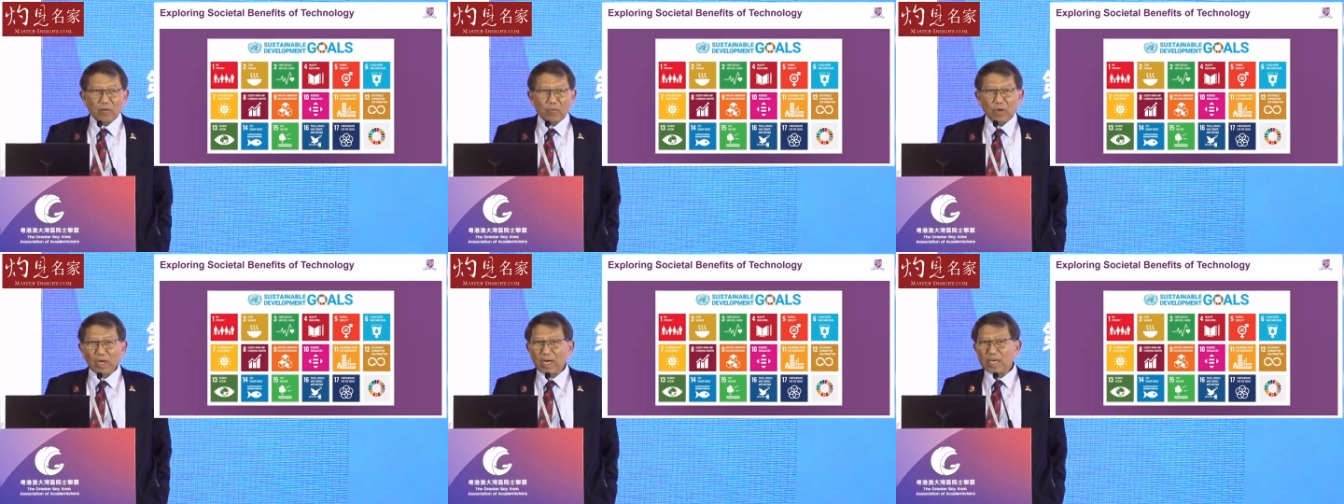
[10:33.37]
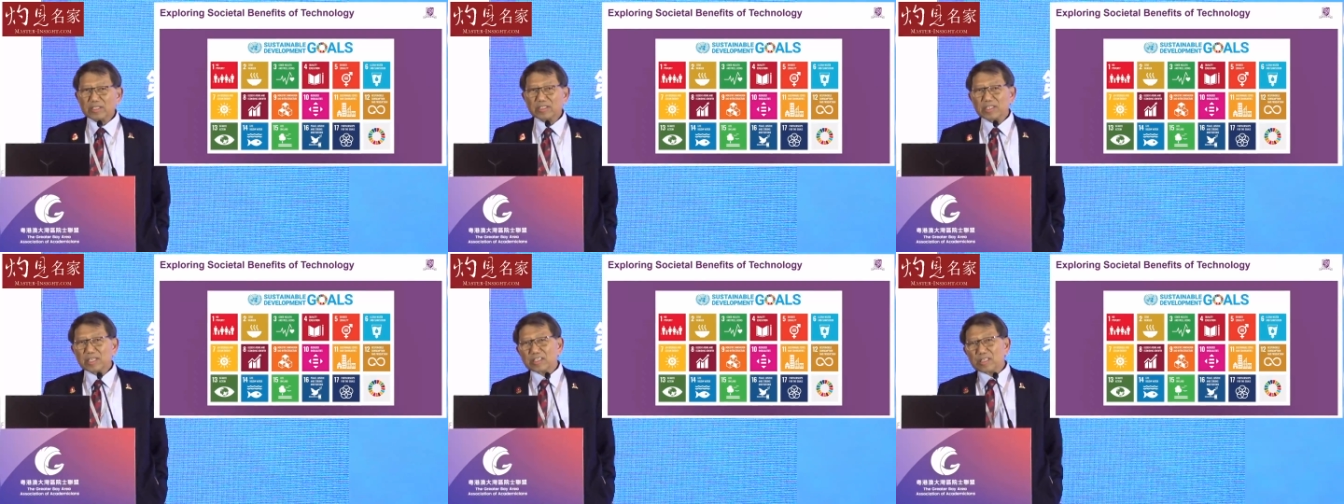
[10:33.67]

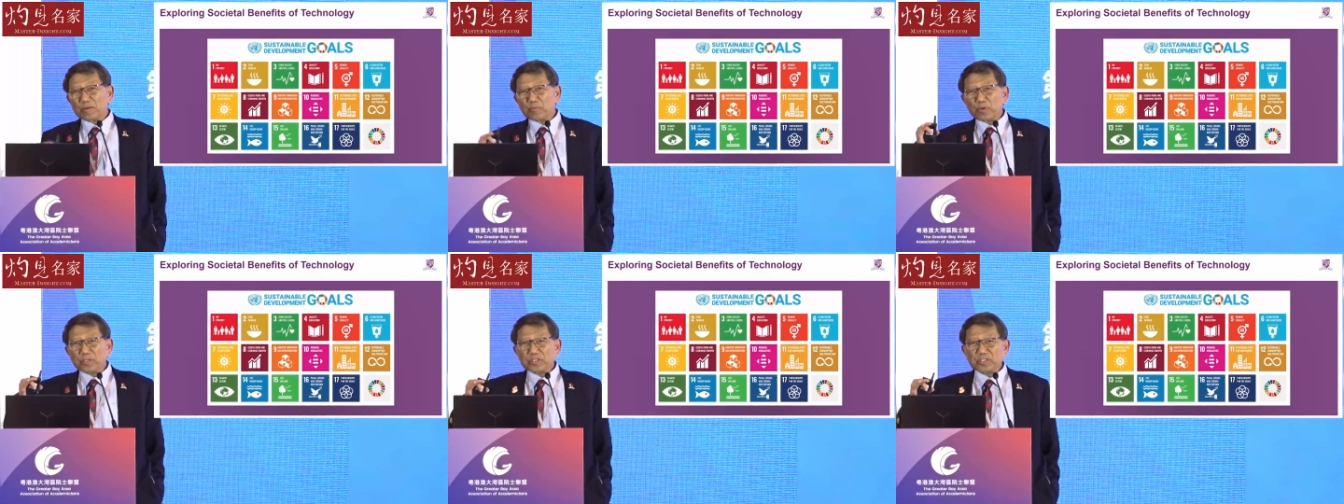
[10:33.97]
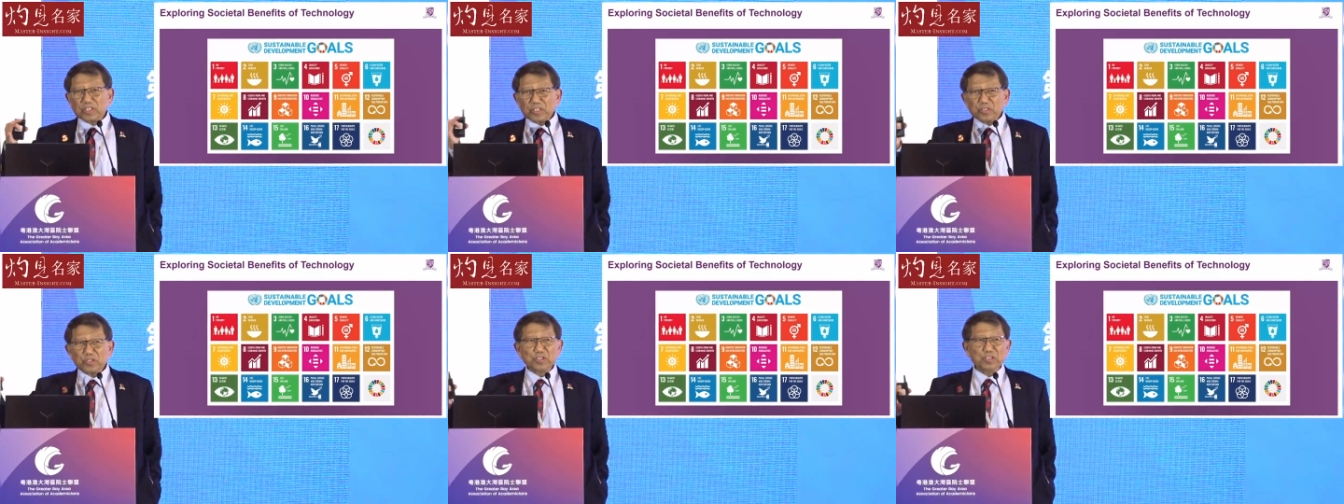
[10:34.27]
Well, I said the
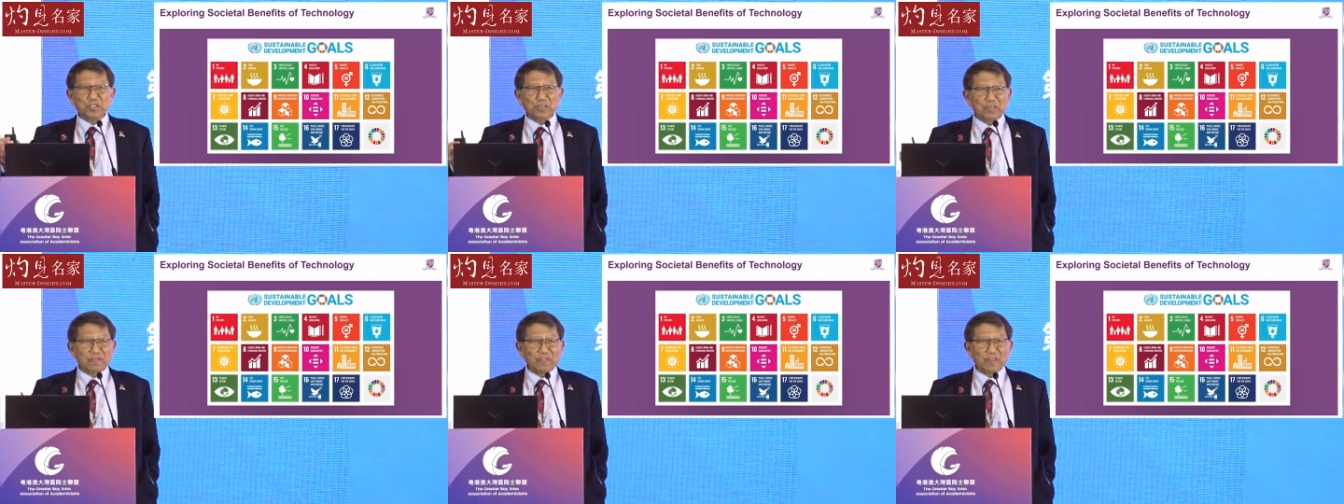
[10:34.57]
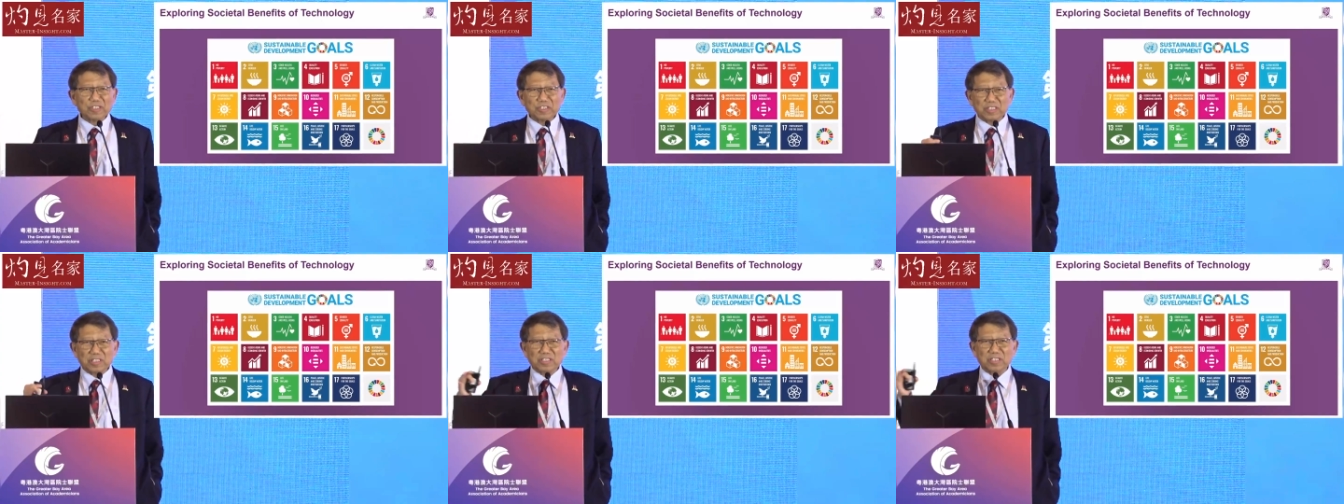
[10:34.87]
prestigious
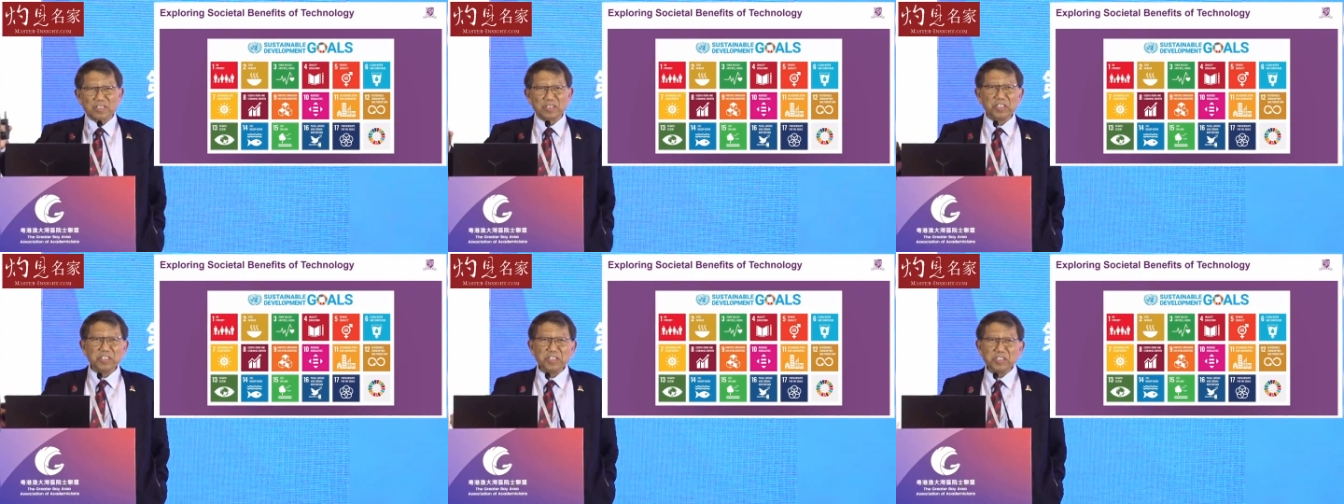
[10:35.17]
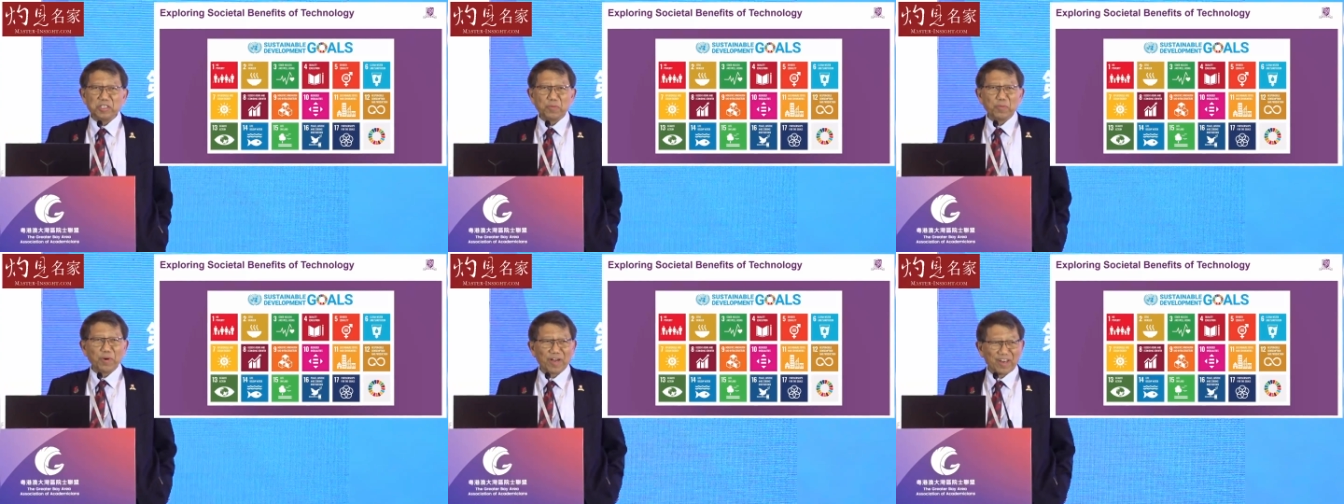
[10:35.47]
university is the
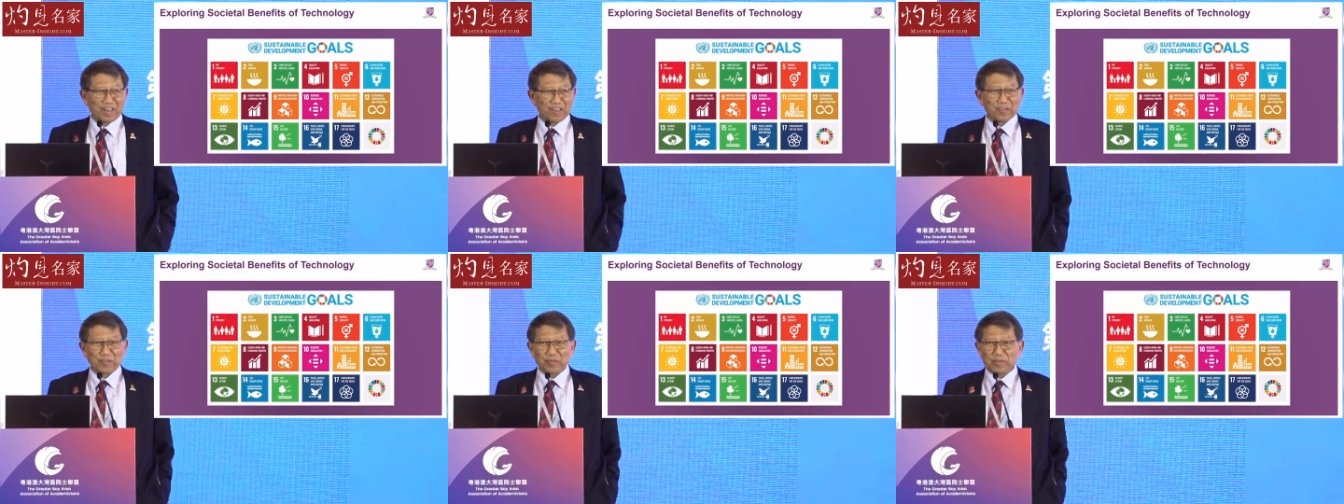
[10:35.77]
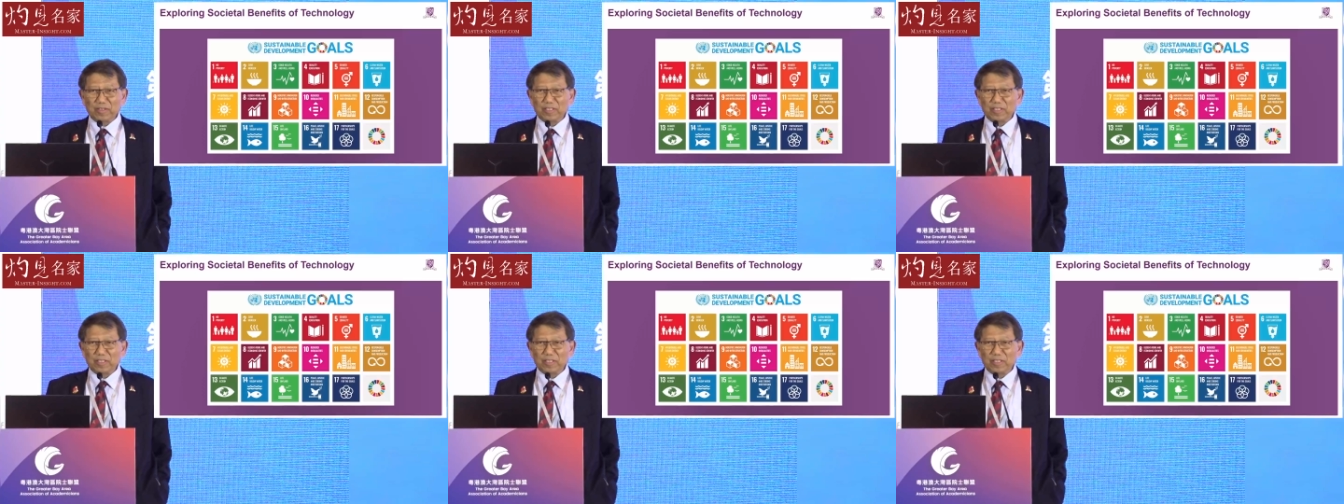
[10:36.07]
easy part